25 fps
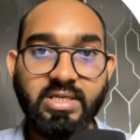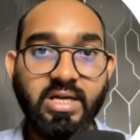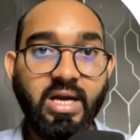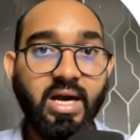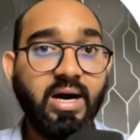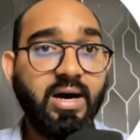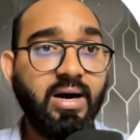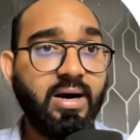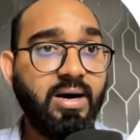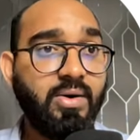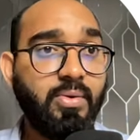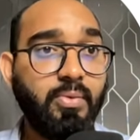
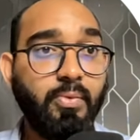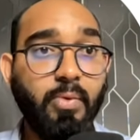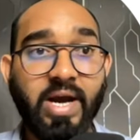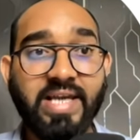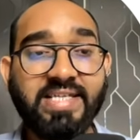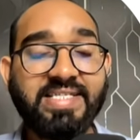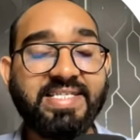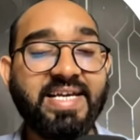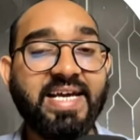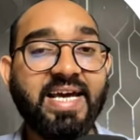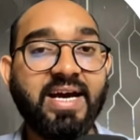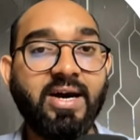
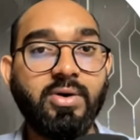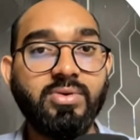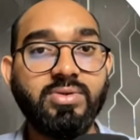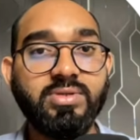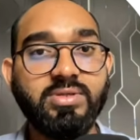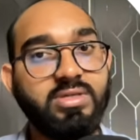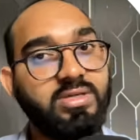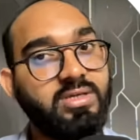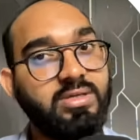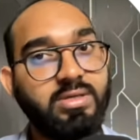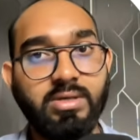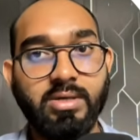Wise account,
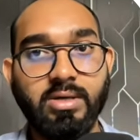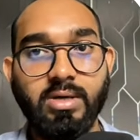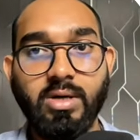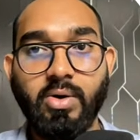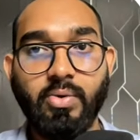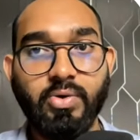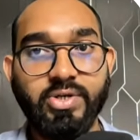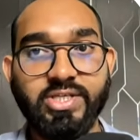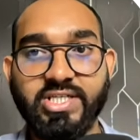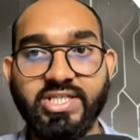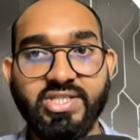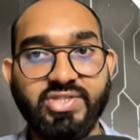
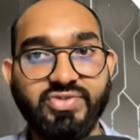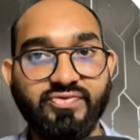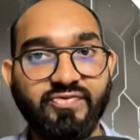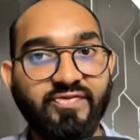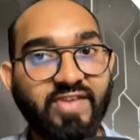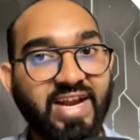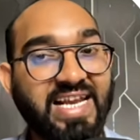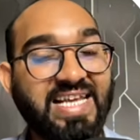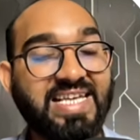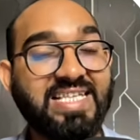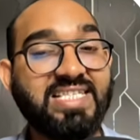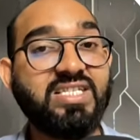which is
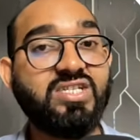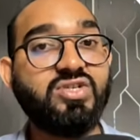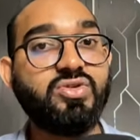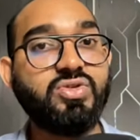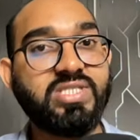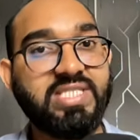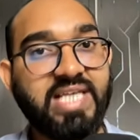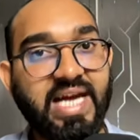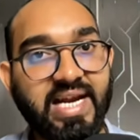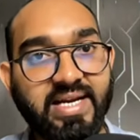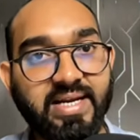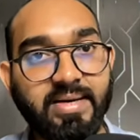really easy to
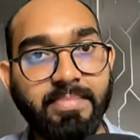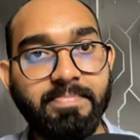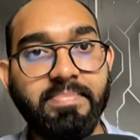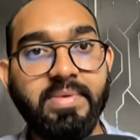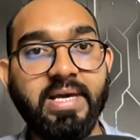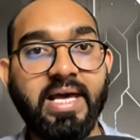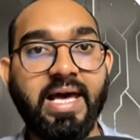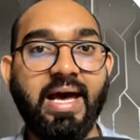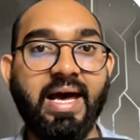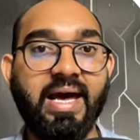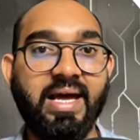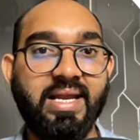set up
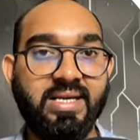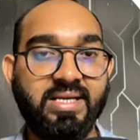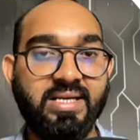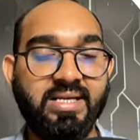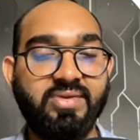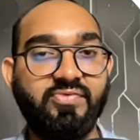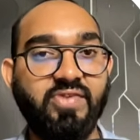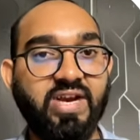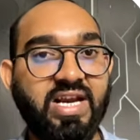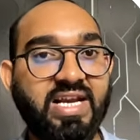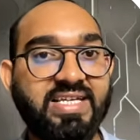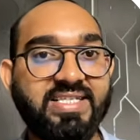and
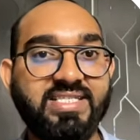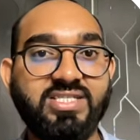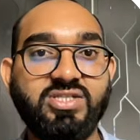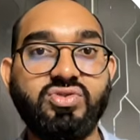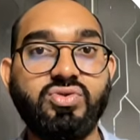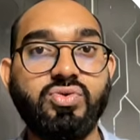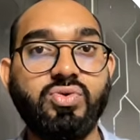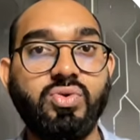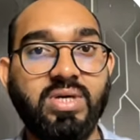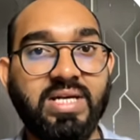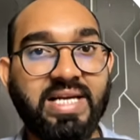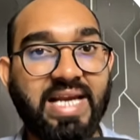really easy
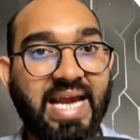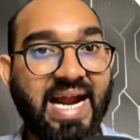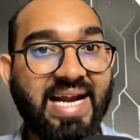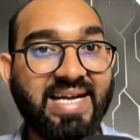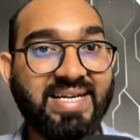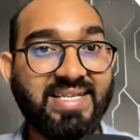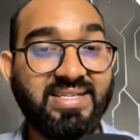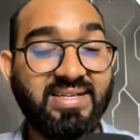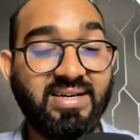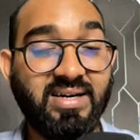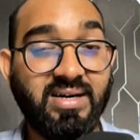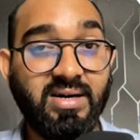to
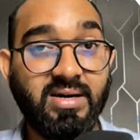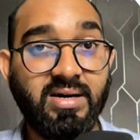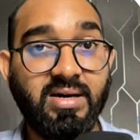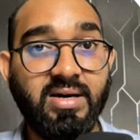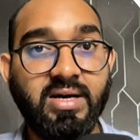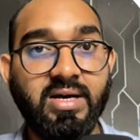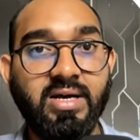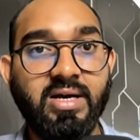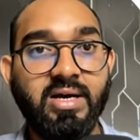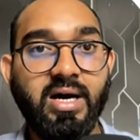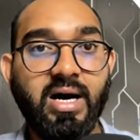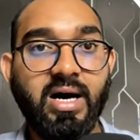get the
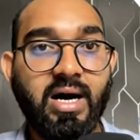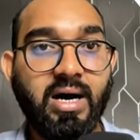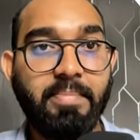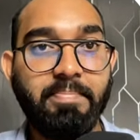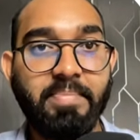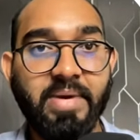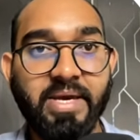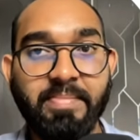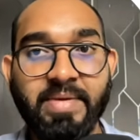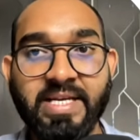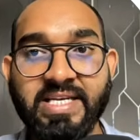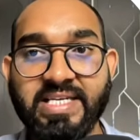
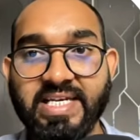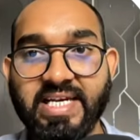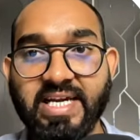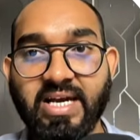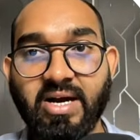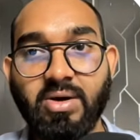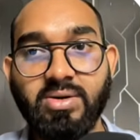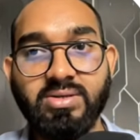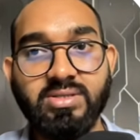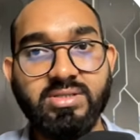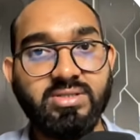payment account.